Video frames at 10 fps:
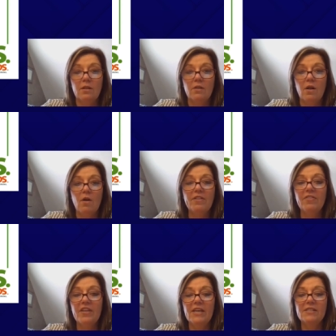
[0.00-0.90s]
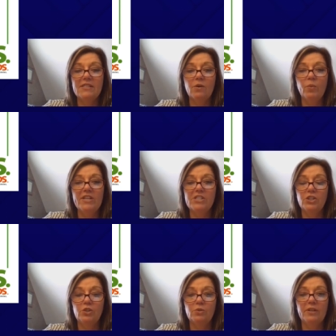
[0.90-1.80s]
all the things that we
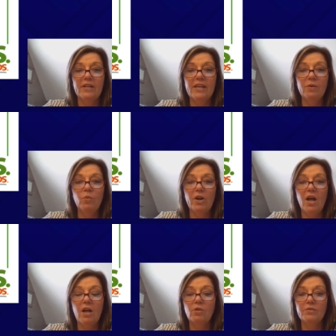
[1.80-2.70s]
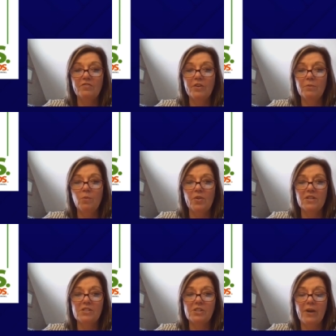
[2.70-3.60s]
do. And again, we're not holding food more
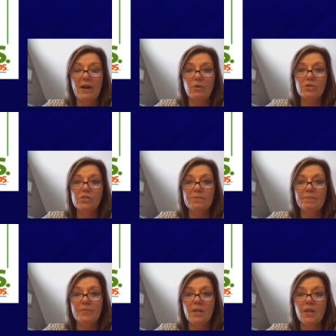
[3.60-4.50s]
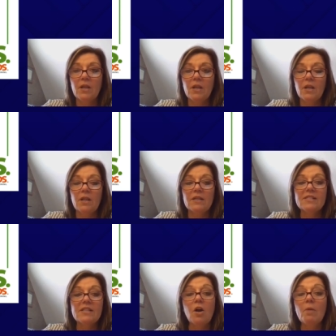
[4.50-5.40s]
than 2 hours. Let's
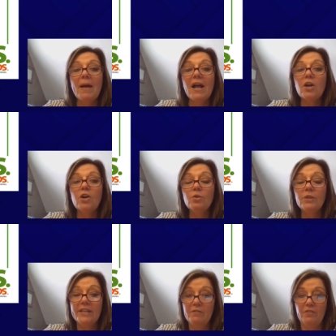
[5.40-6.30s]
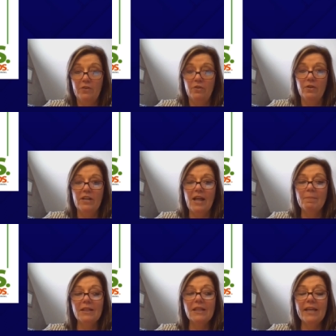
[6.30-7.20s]
talk about cooling food. And I
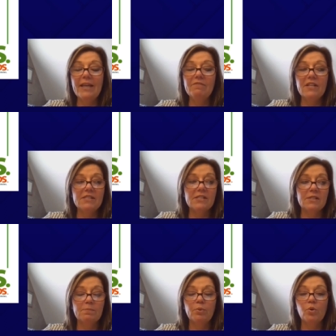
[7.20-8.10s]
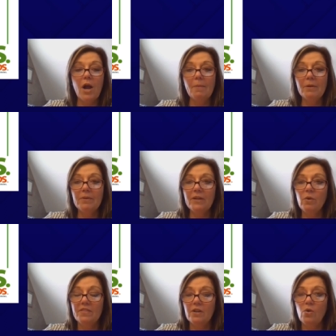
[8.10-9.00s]
believe this is probably
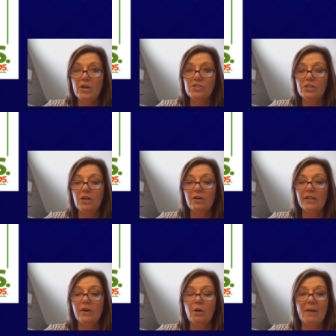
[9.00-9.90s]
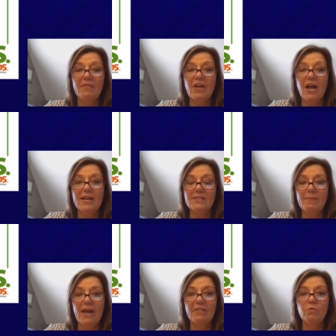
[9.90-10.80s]
what the question earlier about the ice
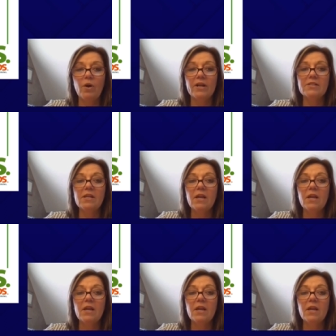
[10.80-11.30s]
bath was.